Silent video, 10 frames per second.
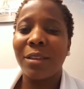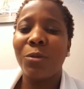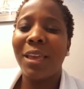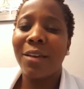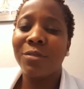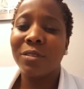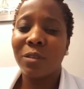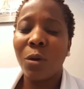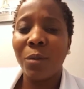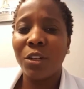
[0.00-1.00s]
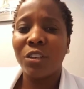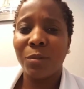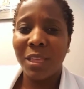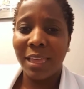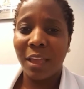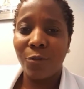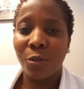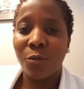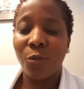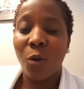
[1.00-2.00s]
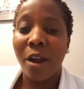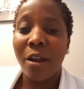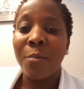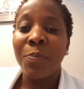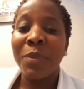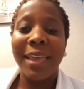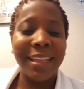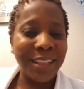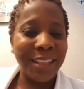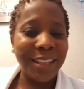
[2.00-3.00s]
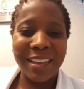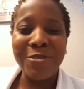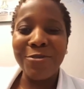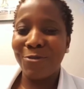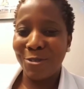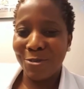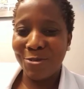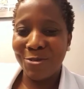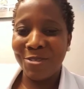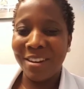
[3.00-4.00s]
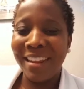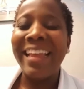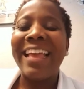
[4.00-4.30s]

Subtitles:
and we have so much to be thankful for, including the food.